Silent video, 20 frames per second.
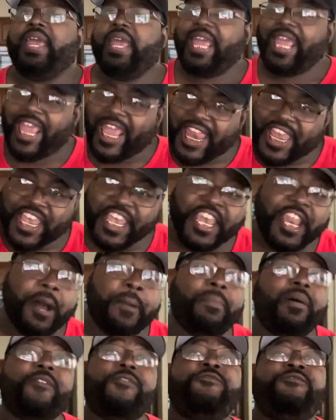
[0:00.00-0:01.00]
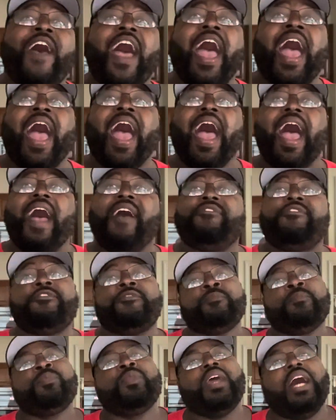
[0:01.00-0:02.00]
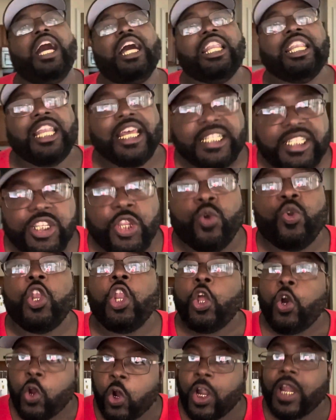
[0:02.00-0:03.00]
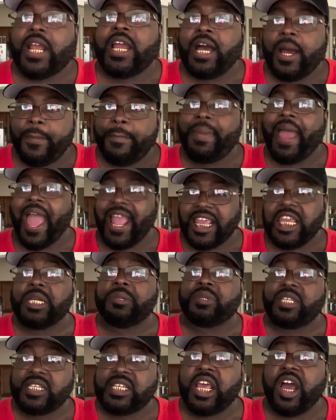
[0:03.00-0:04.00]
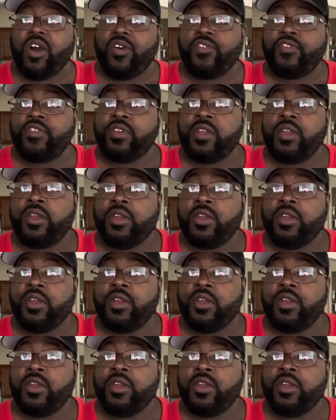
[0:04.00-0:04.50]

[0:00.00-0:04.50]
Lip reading: And number five, unless the Lord come back himself,